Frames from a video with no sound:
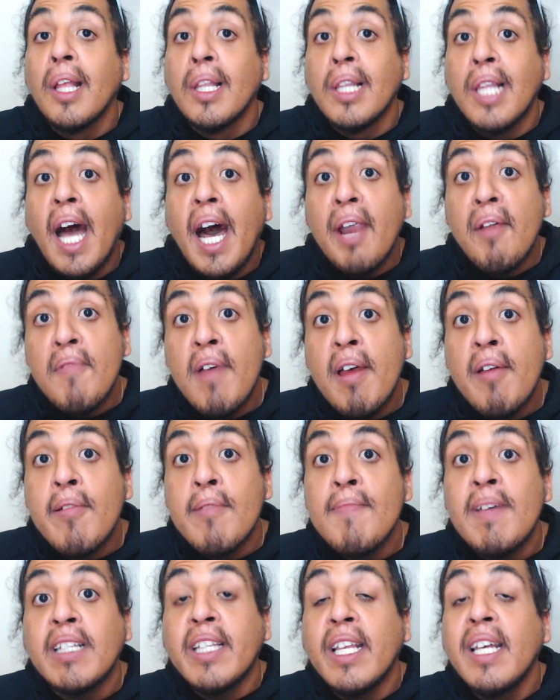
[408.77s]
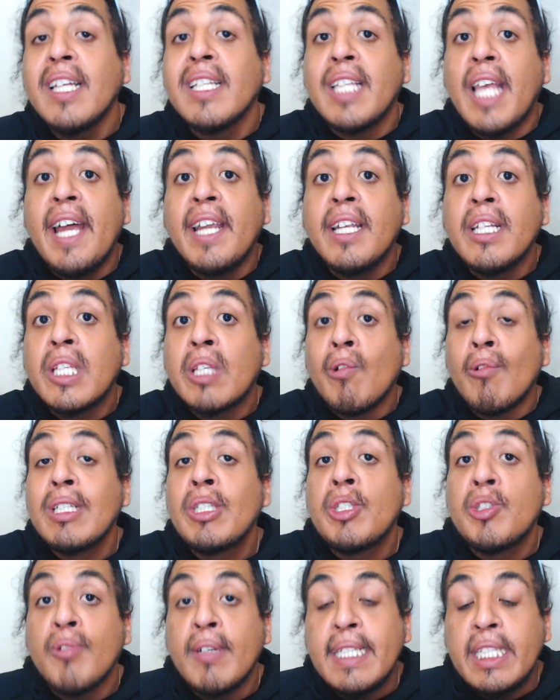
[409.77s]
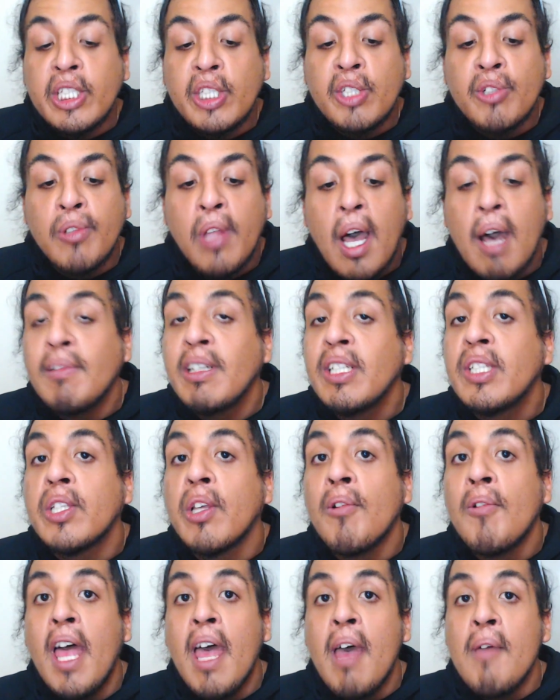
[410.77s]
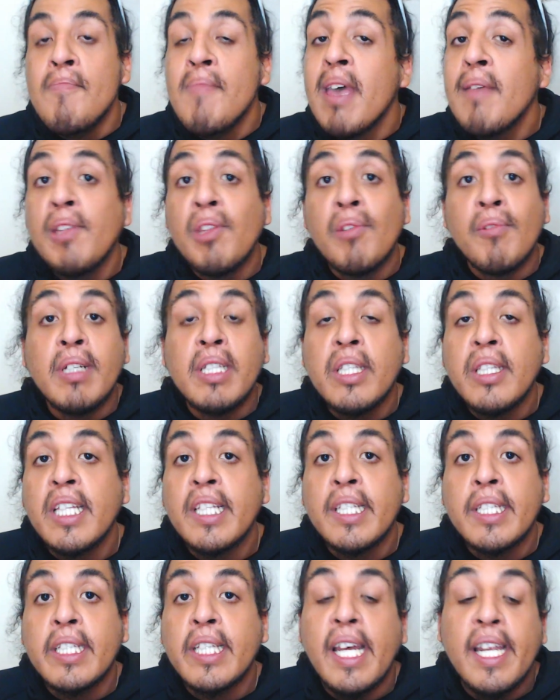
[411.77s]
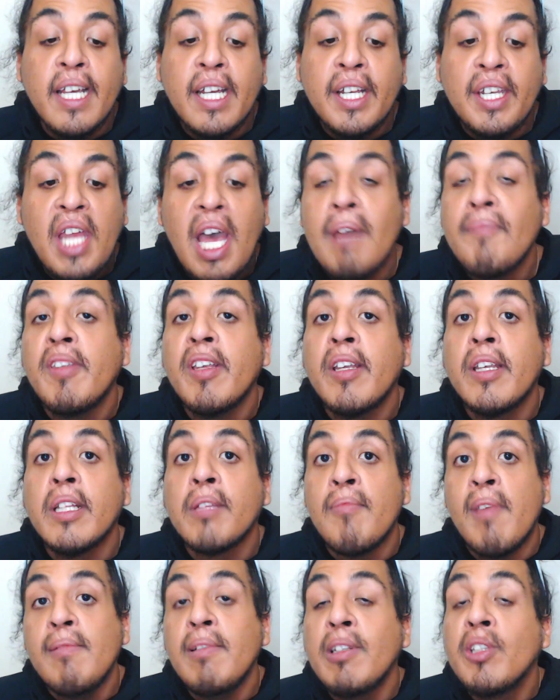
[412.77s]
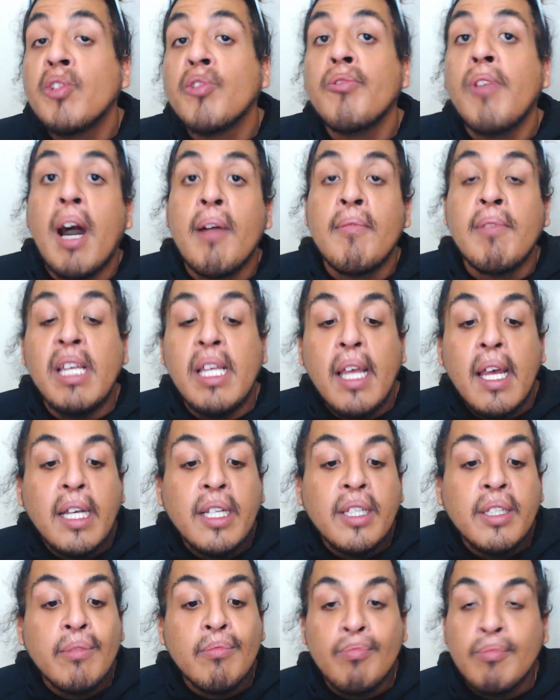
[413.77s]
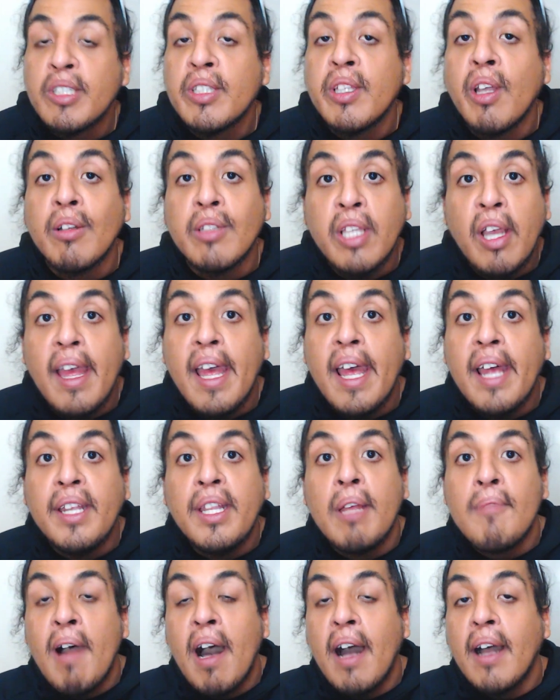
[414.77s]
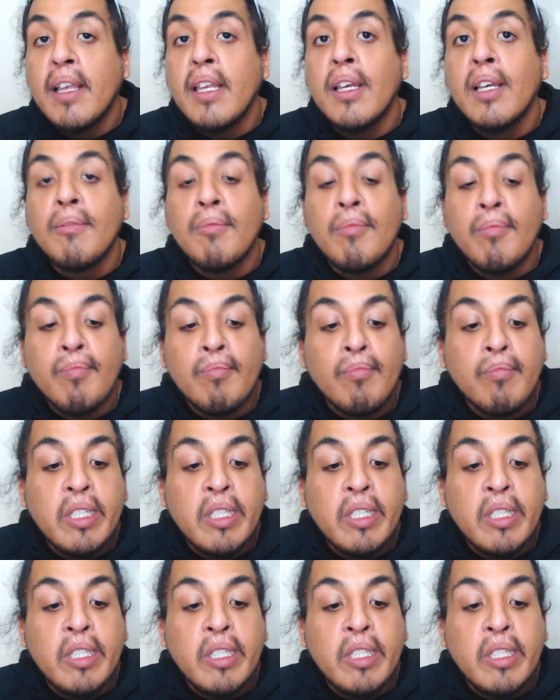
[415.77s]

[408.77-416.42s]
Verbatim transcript: A lot of very big things, and it's going straight to Toonami, so maybe the reason this is getting adapted is maybe Toonami stuck their hand in their pocket,